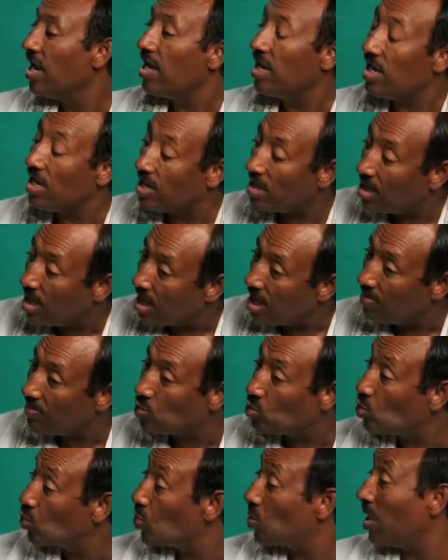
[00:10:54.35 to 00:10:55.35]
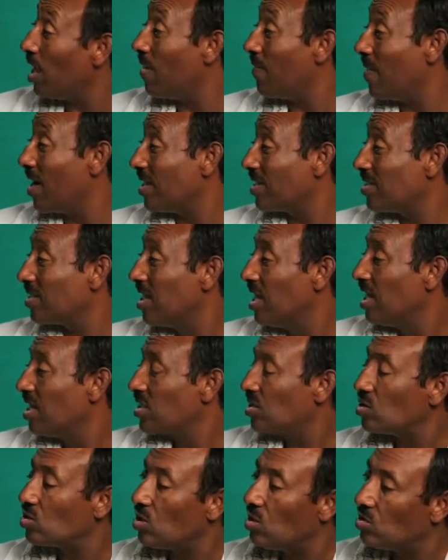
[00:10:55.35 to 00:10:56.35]
He came to save us.
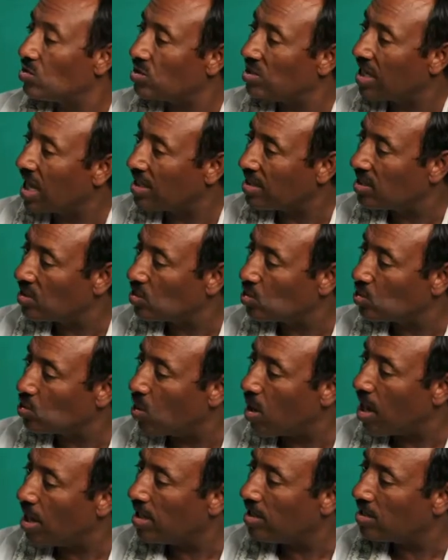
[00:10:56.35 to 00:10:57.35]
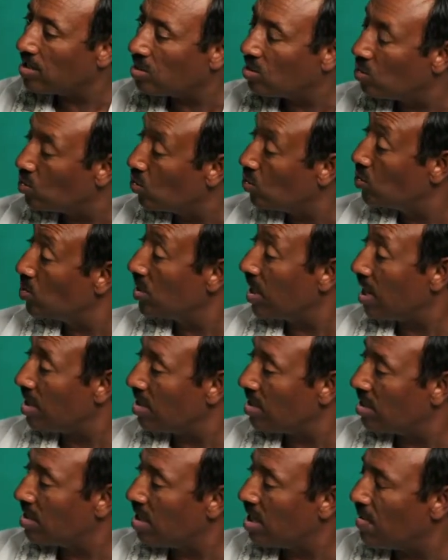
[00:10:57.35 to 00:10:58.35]
So that is why through
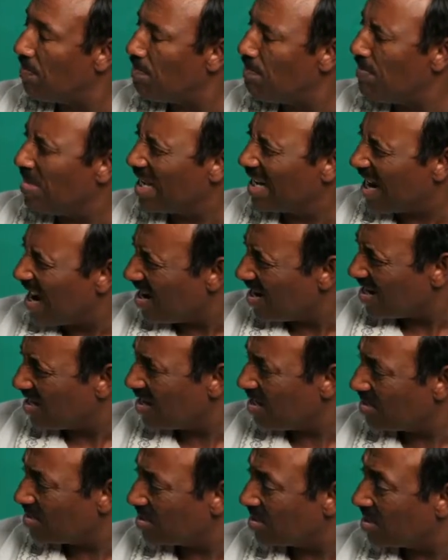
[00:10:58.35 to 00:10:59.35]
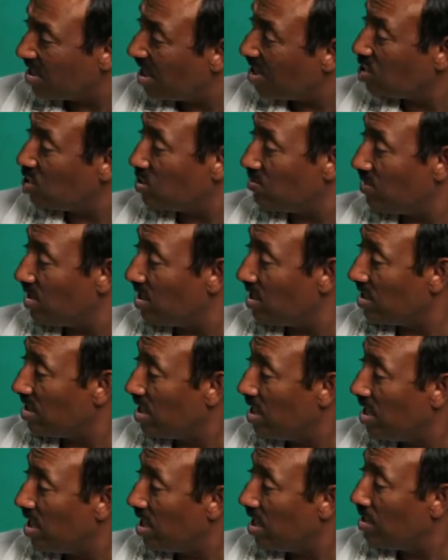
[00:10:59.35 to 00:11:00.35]
that uh, miraculous touchment
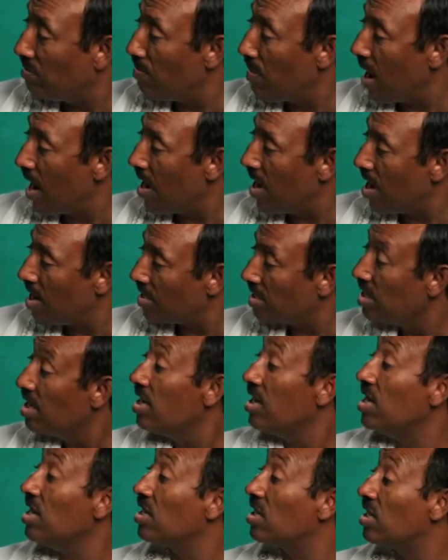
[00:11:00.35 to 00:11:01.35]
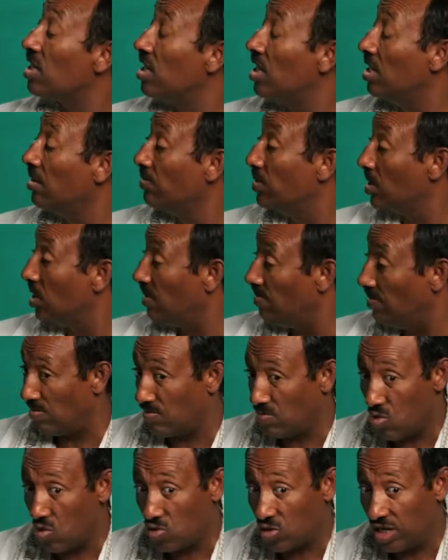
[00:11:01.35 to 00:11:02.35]
in my heart, it gives
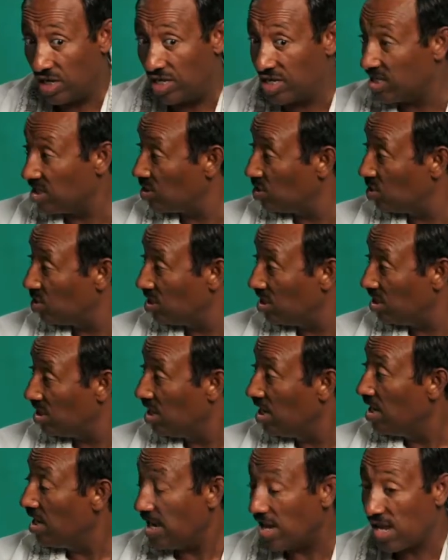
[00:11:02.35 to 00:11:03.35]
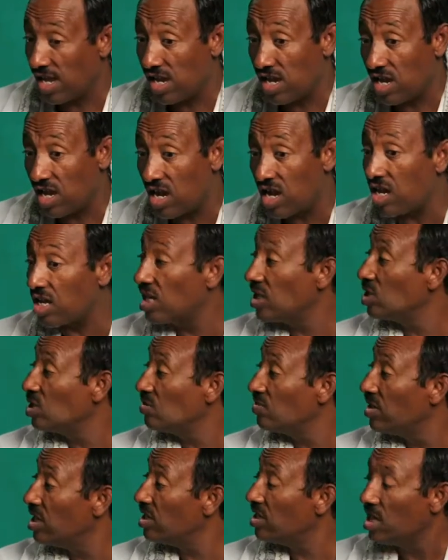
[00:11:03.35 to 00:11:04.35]
more energy,
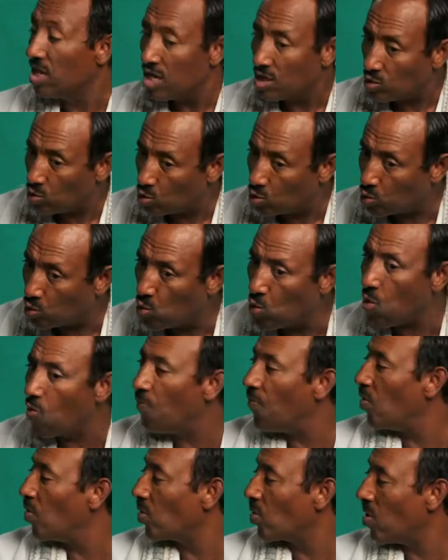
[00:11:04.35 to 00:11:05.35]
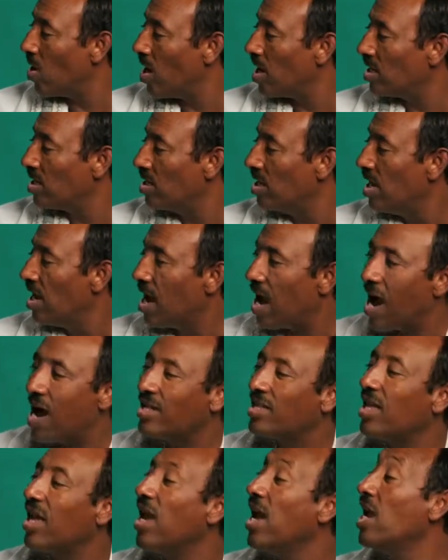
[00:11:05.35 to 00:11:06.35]
encouragement to go forward
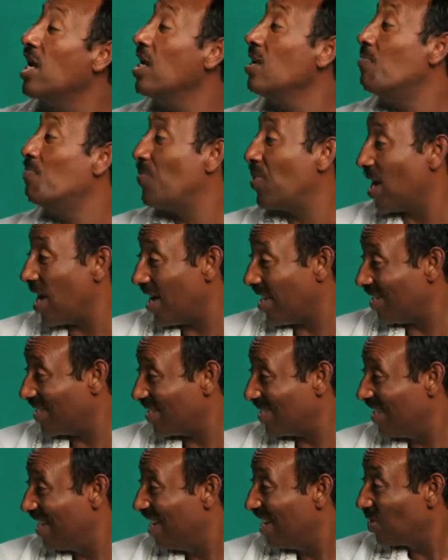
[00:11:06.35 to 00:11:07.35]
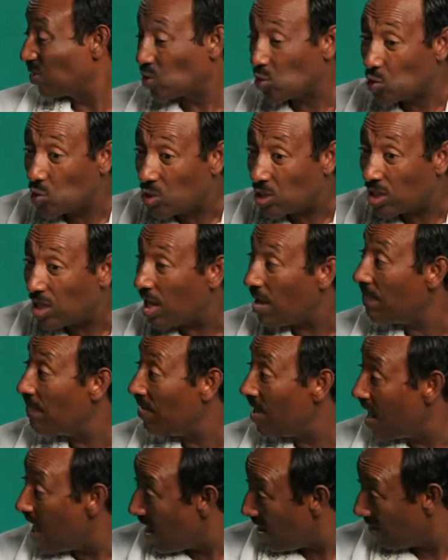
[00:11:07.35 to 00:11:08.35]
at any price to mm-hmm.
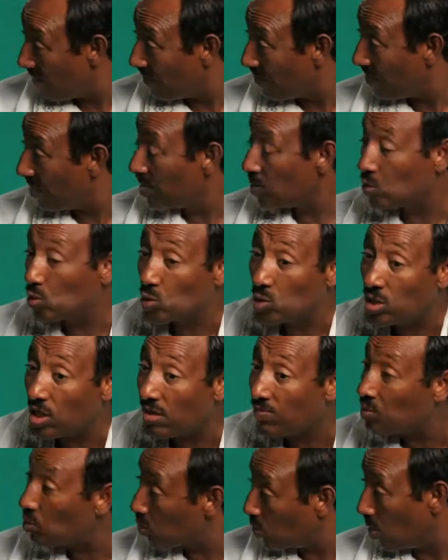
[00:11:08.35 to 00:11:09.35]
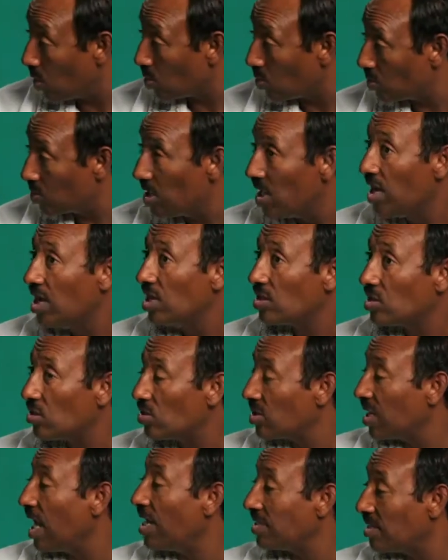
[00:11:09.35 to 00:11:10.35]
save life, to save souls. Mm-hmm.
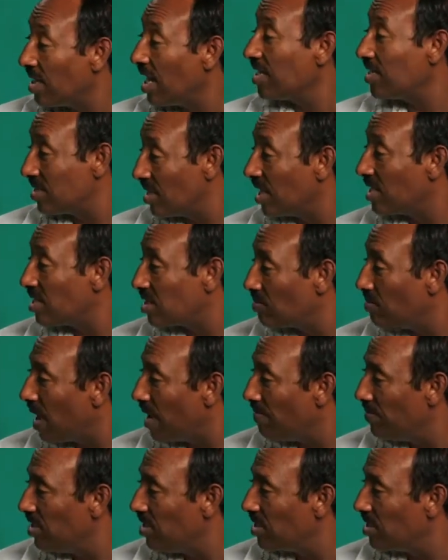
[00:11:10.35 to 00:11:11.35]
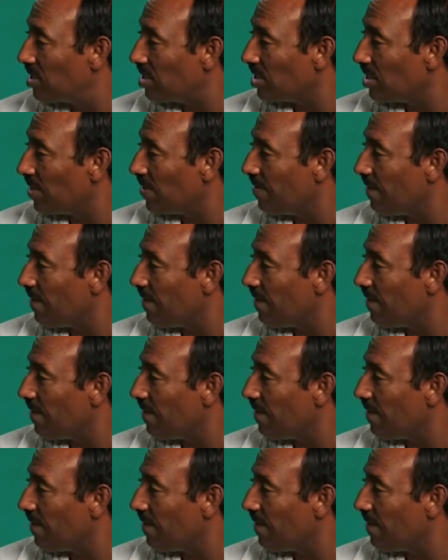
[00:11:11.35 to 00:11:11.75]
So that, that that's my ministry.